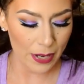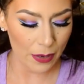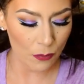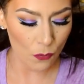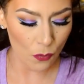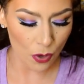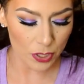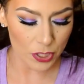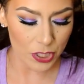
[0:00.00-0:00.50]

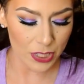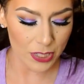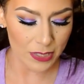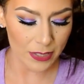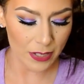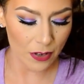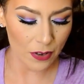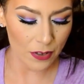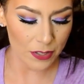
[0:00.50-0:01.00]
and watches
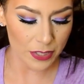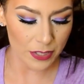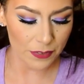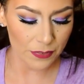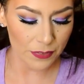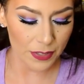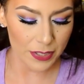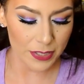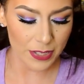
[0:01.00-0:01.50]
that are
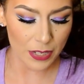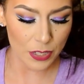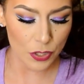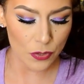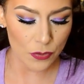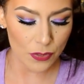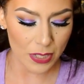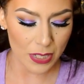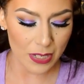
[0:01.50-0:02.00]
different and
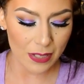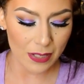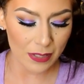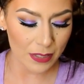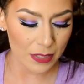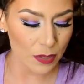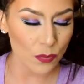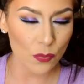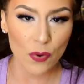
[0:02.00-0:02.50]
unique,
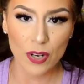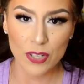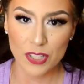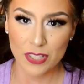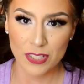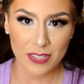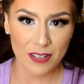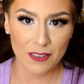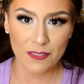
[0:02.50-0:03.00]
and this watch
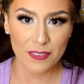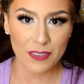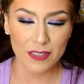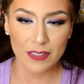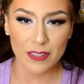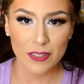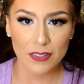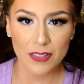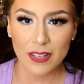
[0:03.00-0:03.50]
is
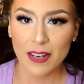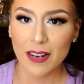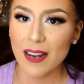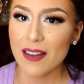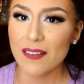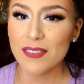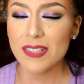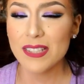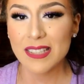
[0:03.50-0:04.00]
definitely unique. I
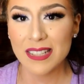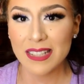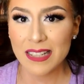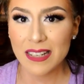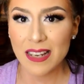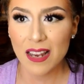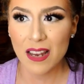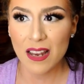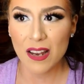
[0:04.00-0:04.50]
haven't seen
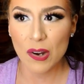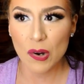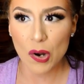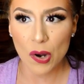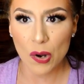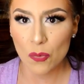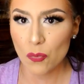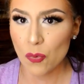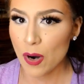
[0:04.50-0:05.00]

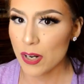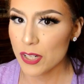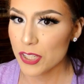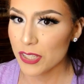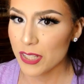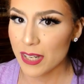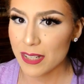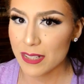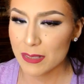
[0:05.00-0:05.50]
a
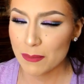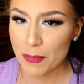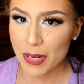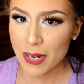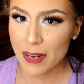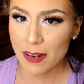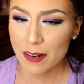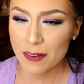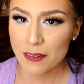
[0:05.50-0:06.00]
watch that is
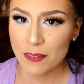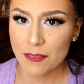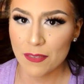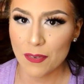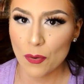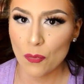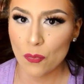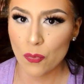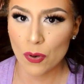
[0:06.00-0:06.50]
made out
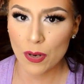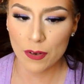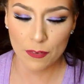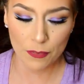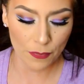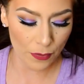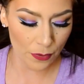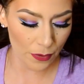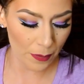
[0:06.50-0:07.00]
of wood
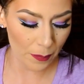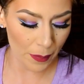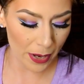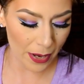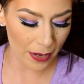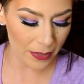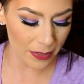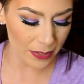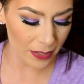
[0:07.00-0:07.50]
for the
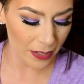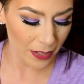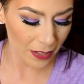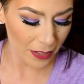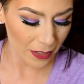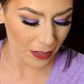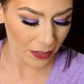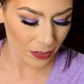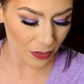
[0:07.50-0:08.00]
band.
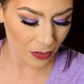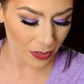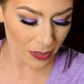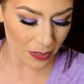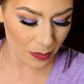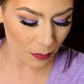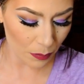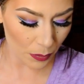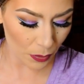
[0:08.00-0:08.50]
So this
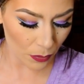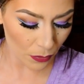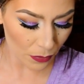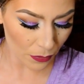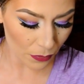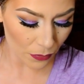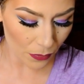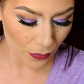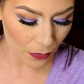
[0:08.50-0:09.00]
is
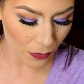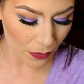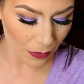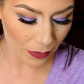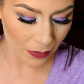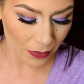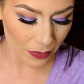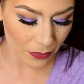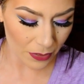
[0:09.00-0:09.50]
beautiful,
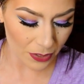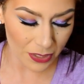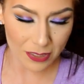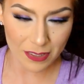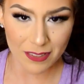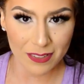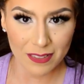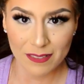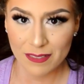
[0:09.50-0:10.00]

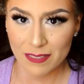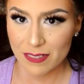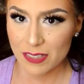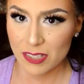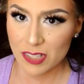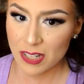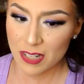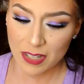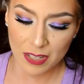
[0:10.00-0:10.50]
just
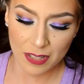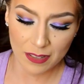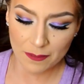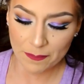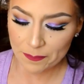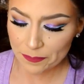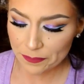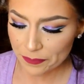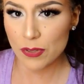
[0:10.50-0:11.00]
stunning.
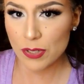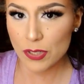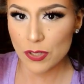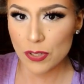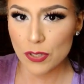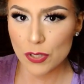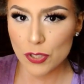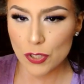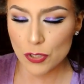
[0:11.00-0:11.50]
These are
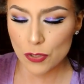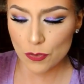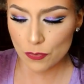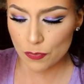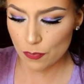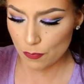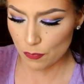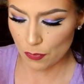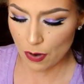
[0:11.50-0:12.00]
the two
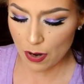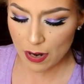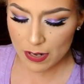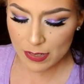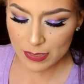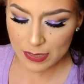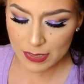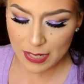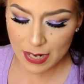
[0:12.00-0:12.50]
from Ross.